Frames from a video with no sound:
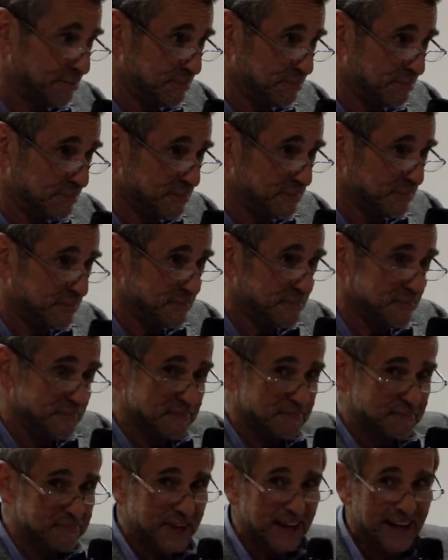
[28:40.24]

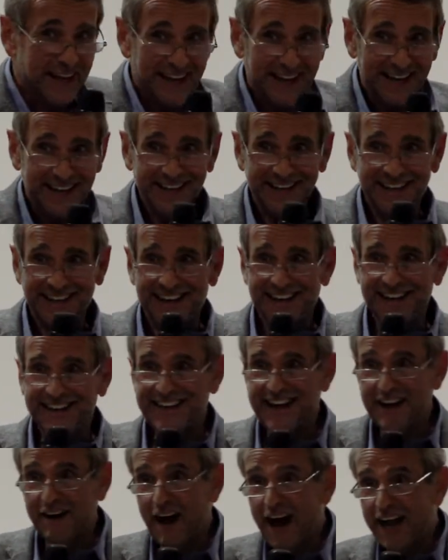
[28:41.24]
now,
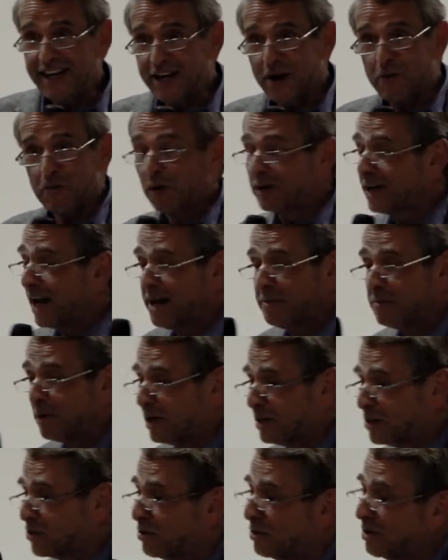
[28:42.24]
I don't want
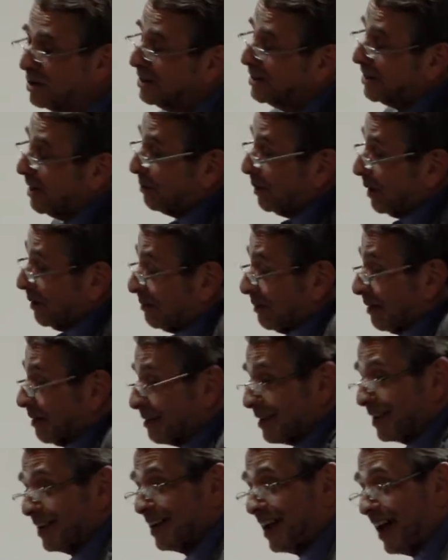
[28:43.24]
anybody's organs.
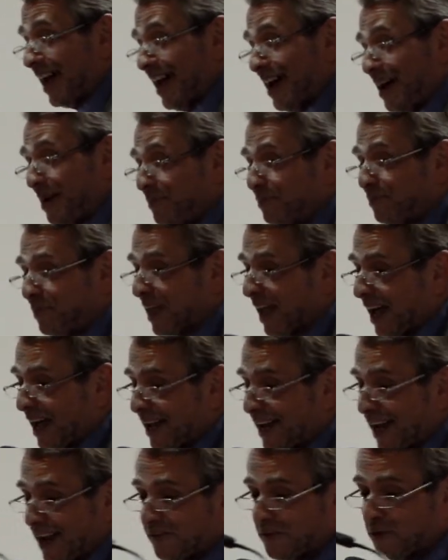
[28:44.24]
Um,
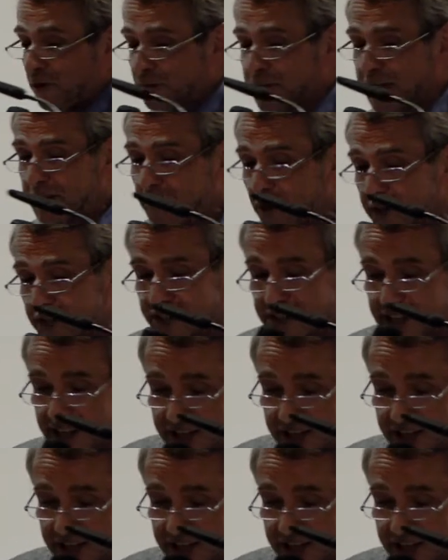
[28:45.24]
and I, of course, I'm not a